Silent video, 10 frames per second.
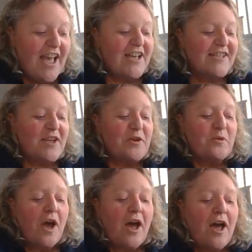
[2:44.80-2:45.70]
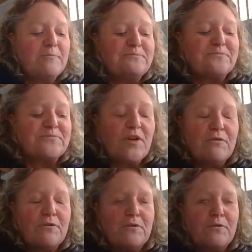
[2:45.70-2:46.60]
So
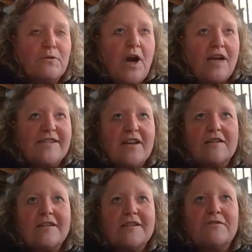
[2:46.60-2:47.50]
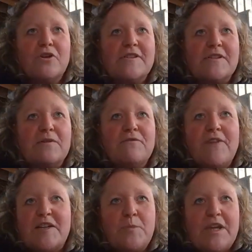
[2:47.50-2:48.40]
I started her on some
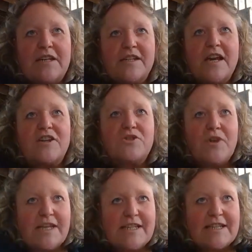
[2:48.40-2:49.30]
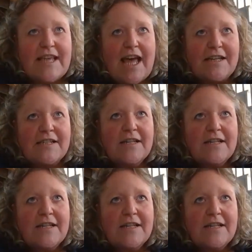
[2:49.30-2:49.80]
nifedipine and titrated that.